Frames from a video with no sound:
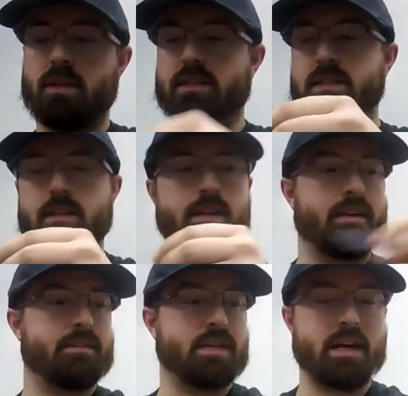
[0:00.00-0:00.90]
Set
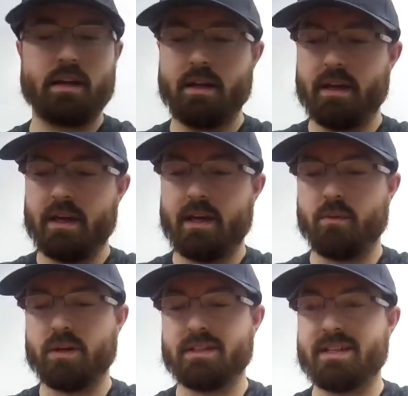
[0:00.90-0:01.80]
that aside. And
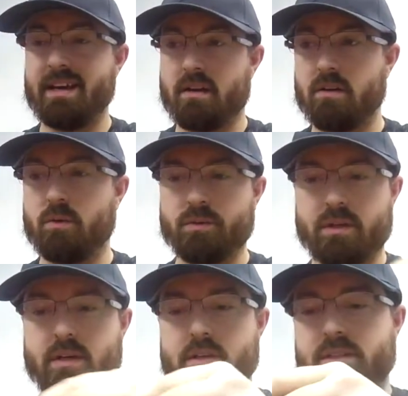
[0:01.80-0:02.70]
we're going to take our
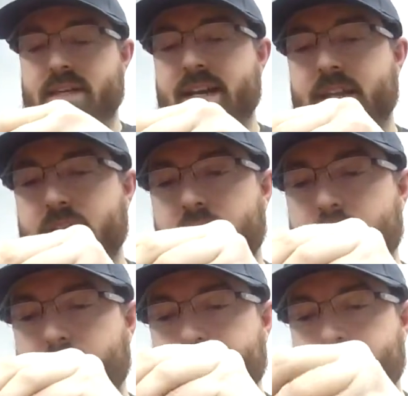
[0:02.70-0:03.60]
SideKick
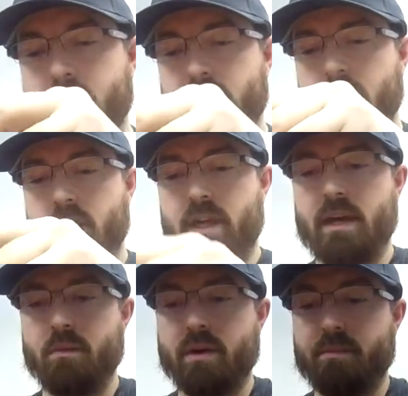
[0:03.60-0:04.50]
here,
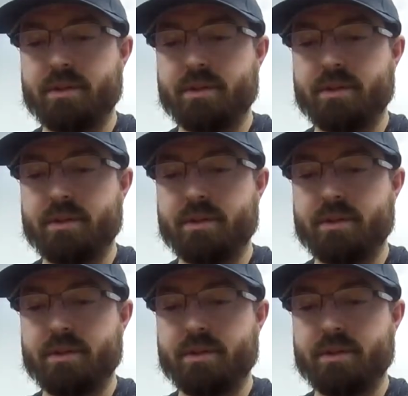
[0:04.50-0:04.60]
and we're going to